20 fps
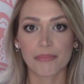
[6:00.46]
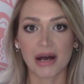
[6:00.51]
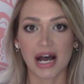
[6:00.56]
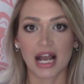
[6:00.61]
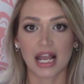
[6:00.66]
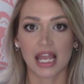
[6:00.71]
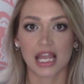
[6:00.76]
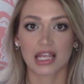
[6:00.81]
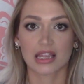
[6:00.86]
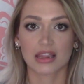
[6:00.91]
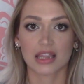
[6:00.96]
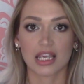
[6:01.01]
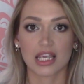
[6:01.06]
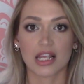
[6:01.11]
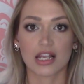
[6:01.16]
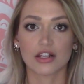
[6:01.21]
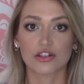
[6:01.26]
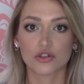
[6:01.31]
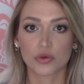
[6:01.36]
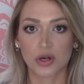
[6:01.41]
buying
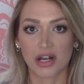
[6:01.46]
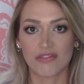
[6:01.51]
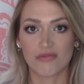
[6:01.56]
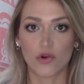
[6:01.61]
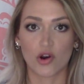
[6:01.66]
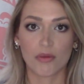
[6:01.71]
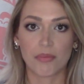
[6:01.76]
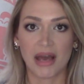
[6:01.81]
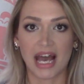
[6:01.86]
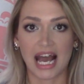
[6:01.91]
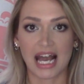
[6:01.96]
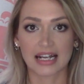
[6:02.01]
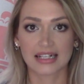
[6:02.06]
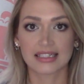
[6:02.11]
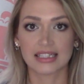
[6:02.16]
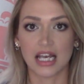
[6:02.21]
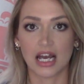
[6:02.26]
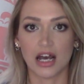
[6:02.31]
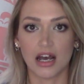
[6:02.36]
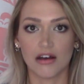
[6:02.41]
the 24
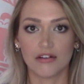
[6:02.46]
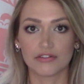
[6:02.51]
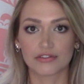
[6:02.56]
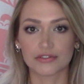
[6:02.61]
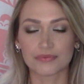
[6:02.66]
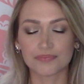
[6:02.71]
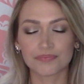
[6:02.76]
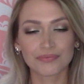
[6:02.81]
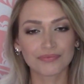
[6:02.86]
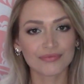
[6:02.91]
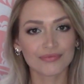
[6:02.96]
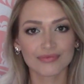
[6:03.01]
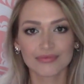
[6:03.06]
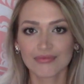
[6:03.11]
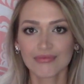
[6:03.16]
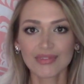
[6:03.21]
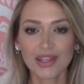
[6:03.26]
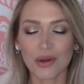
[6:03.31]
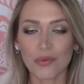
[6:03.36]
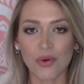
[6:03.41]
packs of
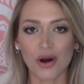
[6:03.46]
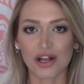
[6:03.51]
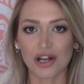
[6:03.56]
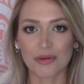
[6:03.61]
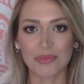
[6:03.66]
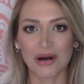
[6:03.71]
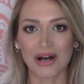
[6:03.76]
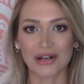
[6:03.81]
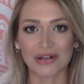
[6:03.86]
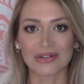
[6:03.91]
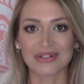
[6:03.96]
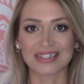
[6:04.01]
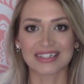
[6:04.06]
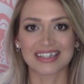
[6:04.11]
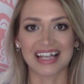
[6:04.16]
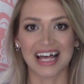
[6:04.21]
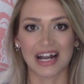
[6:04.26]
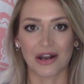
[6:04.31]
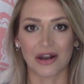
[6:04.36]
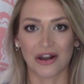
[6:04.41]
water bottles
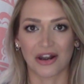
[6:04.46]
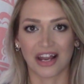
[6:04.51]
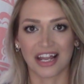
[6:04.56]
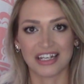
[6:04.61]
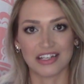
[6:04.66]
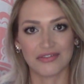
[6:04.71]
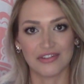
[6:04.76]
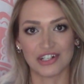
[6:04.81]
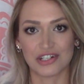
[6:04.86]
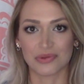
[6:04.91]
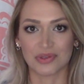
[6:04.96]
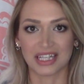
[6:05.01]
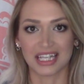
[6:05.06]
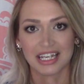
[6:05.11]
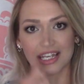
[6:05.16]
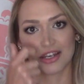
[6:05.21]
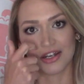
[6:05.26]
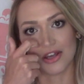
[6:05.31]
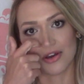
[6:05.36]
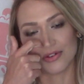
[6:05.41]
that are
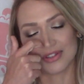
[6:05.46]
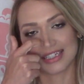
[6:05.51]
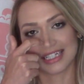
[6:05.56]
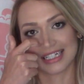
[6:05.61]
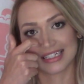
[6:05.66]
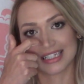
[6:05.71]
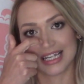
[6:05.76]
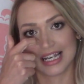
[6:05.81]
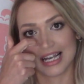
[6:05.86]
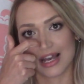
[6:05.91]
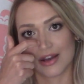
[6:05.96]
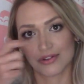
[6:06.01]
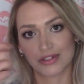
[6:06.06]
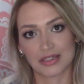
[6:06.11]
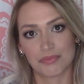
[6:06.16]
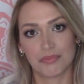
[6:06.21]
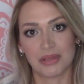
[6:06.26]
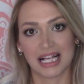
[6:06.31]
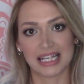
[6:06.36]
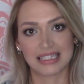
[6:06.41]
individually, you know,
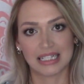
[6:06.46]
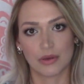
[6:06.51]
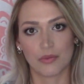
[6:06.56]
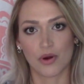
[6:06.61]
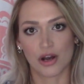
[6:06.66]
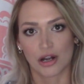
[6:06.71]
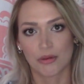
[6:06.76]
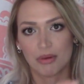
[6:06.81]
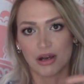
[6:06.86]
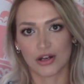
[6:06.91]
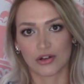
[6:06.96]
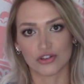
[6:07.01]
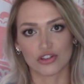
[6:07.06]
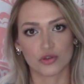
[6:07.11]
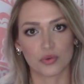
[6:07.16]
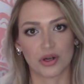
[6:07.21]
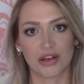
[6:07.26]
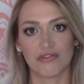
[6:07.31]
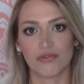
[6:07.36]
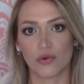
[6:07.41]
16-ounce plastic water bottles,
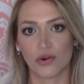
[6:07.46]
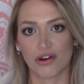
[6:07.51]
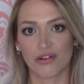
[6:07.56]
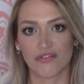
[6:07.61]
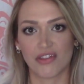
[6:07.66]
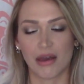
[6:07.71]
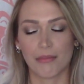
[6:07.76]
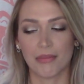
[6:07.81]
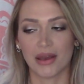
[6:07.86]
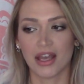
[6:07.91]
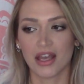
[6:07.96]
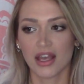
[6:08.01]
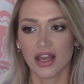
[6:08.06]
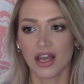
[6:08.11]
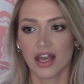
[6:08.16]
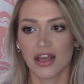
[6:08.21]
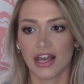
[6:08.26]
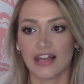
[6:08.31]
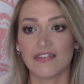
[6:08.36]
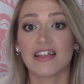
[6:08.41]
24 of them,
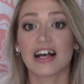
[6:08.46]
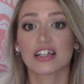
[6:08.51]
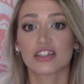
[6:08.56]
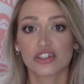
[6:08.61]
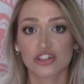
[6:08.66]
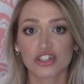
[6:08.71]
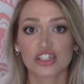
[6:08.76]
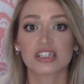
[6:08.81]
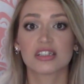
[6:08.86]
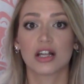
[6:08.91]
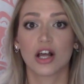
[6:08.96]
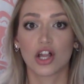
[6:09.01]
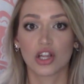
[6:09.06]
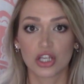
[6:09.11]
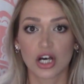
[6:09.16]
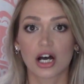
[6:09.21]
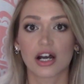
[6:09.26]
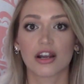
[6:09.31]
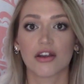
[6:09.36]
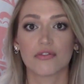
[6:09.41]
and that's just a
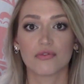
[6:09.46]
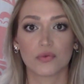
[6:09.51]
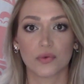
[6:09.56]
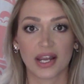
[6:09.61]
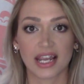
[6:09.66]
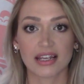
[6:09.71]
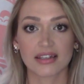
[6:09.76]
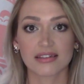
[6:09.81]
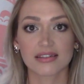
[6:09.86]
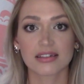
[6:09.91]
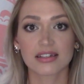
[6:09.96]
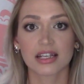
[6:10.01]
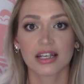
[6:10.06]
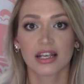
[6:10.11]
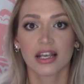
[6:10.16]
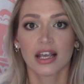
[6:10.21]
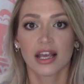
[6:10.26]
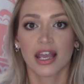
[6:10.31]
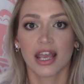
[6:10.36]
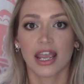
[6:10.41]
lot of waste.
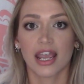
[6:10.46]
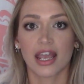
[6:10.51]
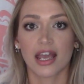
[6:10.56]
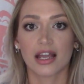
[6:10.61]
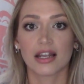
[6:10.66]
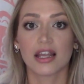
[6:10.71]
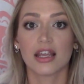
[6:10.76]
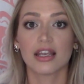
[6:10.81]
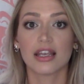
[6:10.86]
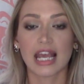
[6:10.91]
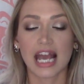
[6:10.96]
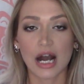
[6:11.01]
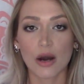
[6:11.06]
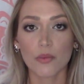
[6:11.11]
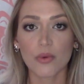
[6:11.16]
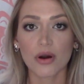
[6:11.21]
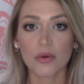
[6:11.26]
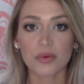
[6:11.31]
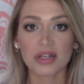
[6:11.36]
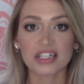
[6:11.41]
And
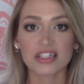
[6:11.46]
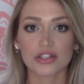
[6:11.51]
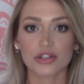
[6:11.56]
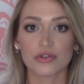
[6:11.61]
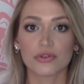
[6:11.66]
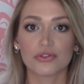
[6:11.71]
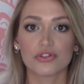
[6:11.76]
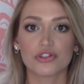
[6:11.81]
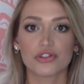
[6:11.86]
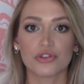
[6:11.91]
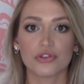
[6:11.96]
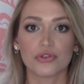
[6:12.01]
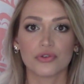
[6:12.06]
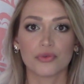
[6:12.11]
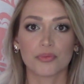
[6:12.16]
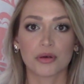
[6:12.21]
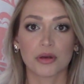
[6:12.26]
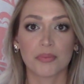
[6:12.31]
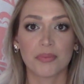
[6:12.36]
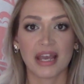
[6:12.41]
now what we do
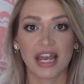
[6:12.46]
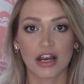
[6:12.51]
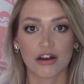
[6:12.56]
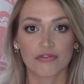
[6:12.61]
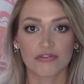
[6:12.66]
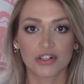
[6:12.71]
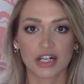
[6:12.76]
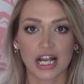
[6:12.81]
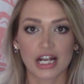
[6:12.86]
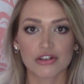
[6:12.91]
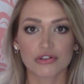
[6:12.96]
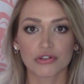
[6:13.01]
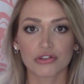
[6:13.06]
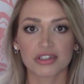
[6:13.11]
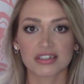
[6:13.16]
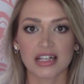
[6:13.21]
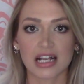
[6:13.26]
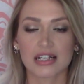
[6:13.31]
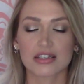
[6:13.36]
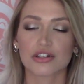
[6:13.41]
to prepare for natural
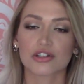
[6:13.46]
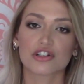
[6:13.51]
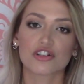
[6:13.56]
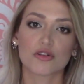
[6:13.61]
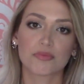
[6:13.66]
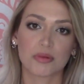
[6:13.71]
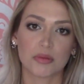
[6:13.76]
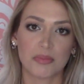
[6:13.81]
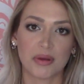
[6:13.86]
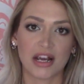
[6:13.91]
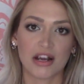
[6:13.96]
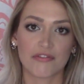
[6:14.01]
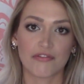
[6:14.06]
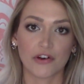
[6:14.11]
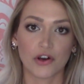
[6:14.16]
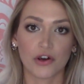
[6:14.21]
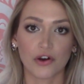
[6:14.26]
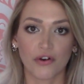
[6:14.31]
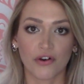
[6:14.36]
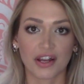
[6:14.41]
disasters and prepare
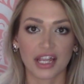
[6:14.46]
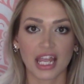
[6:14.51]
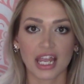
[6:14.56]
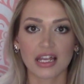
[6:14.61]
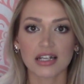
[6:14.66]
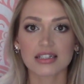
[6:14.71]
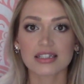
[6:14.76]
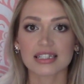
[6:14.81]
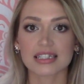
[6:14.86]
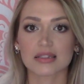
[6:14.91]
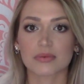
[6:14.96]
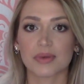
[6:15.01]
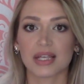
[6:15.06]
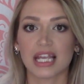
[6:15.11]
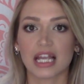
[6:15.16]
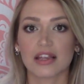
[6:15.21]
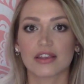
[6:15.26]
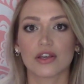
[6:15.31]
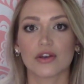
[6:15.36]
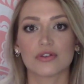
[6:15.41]
for hurricanes is we
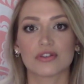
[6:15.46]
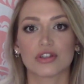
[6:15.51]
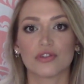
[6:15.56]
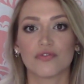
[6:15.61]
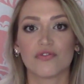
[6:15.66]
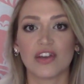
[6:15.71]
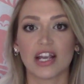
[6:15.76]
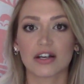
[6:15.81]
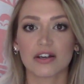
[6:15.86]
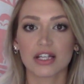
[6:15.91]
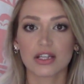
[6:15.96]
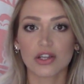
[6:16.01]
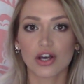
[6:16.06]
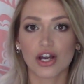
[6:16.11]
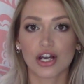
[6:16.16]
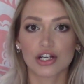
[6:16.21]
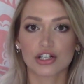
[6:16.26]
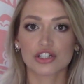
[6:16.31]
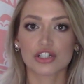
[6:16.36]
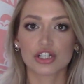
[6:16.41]
get those very
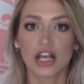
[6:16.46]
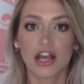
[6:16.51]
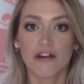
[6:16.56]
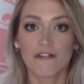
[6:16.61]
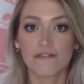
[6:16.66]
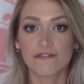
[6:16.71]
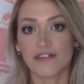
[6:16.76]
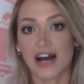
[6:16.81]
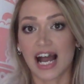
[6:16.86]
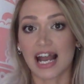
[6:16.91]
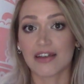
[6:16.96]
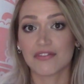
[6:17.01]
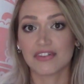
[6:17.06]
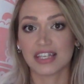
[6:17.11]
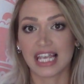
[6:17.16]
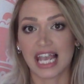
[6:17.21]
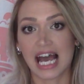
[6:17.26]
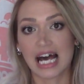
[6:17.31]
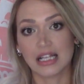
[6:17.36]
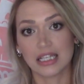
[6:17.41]
large
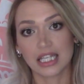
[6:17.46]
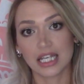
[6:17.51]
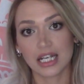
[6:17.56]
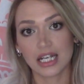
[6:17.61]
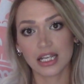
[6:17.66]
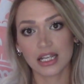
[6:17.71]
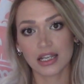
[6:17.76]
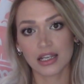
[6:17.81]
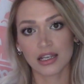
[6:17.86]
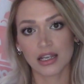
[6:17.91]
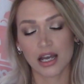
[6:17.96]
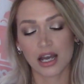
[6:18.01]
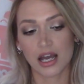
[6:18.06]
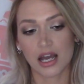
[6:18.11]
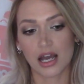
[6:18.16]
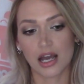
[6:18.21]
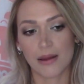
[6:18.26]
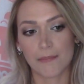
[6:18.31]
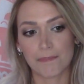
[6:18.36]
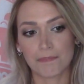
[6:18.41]
5-gallon
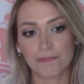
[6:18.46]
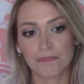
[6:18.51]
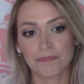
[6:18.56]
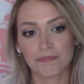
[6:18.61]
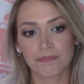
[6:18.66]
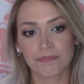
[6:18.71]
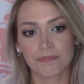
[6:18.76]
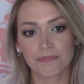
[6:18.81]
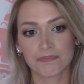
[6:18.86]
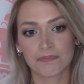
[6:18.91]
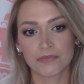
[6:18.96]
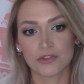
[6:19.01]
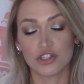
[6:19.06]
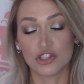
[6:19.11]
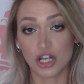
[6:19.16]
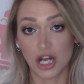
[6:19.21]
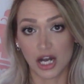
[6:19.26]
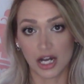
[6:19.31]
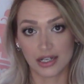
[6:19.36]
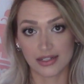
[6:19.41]

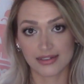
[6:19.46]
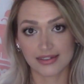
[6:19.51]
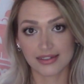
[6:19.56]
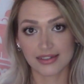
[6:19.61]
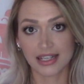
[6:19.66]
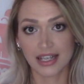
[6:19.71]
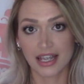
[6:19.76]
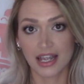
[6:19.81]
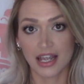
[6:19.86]
jugs